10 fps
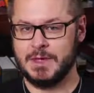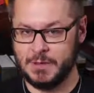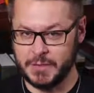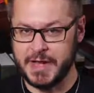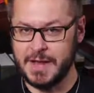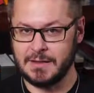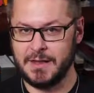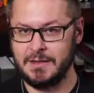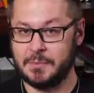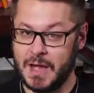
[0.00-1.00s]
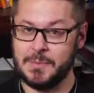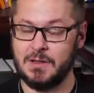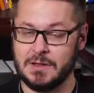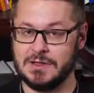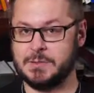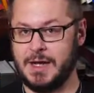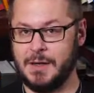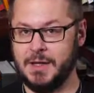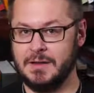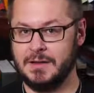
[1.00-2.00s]
In reality, the Bible calls
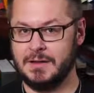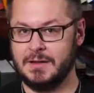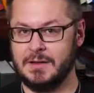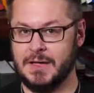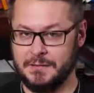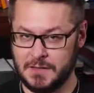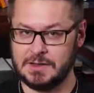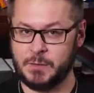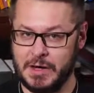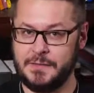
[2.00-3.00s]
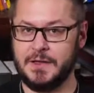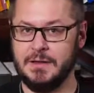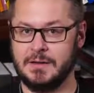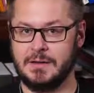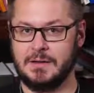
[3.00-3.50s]
Muhammad a false prophet.